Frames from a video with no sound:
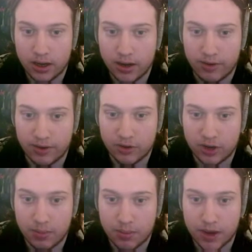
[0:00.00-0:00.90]
if left
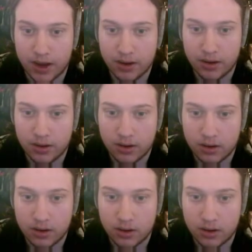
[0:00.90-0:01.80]
shape and
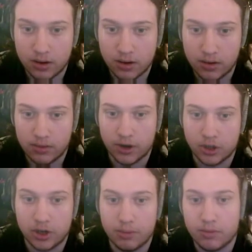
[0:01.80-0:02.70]
right
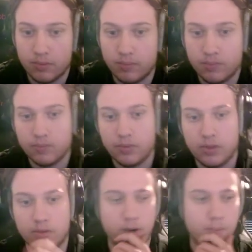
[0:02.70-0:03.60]
shape.
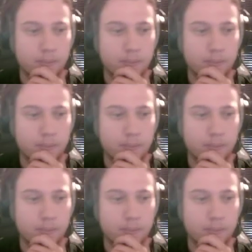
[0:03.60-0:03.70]
Right.